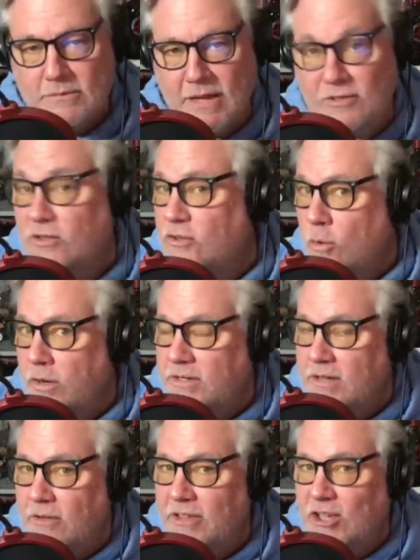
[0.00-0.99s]
has a story to
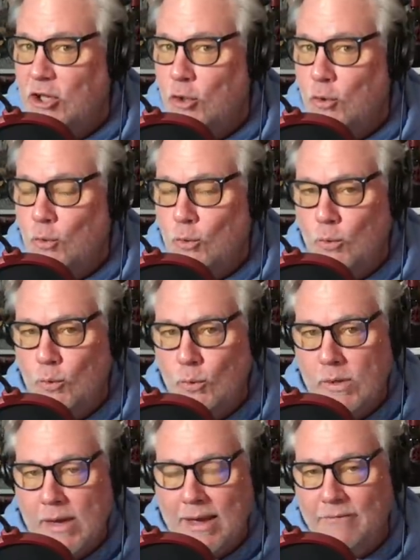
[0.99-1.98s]
tell that you
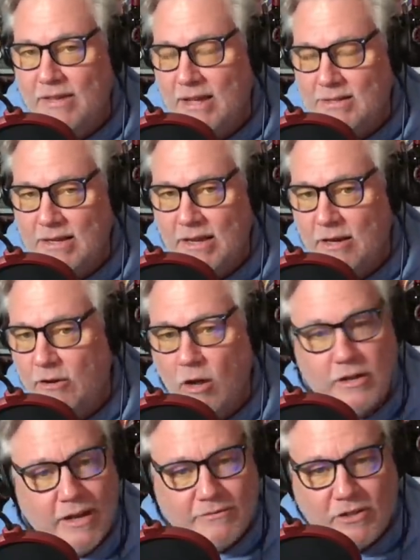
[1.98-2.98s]
have yet to hear. And
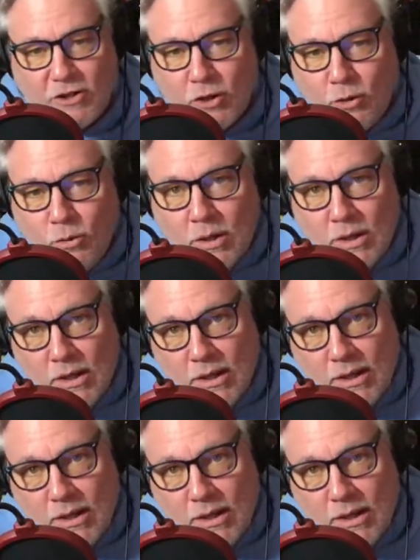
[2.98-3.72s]
all you have to do